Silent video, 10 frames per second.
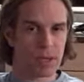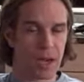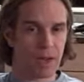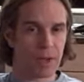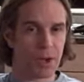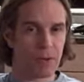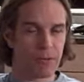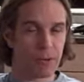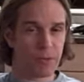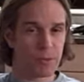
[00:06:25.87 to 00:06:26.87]
Tylenol
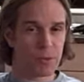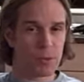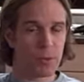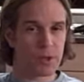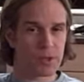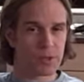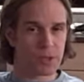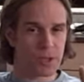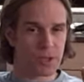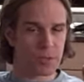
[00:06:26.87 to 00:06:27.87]
if they're from two months to
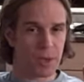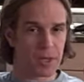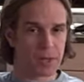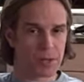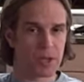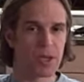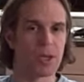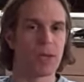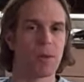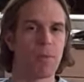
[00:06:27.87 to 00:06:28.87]
six months,
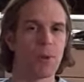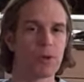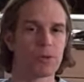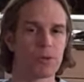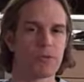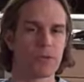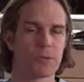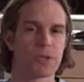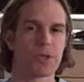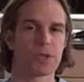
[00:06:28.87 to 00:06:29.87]
Motrin from
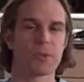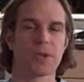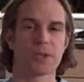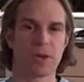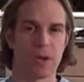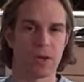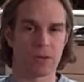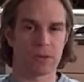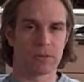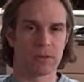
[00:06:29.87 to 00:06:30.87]
six months on.
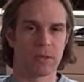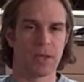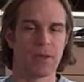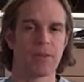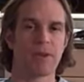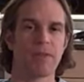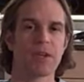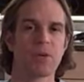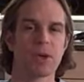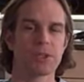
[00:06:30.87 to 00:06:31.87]
If you have any
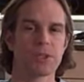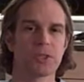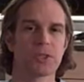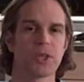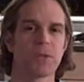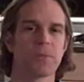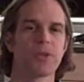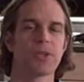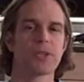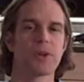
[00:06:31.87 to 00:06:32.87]
questions,
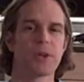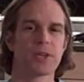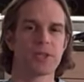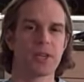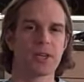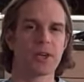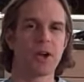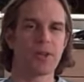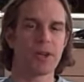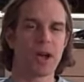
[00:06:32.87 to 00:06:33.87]
please don't hesitate to
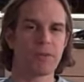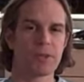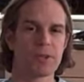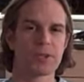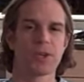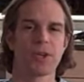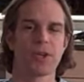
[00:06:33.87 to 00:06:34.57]
call the office,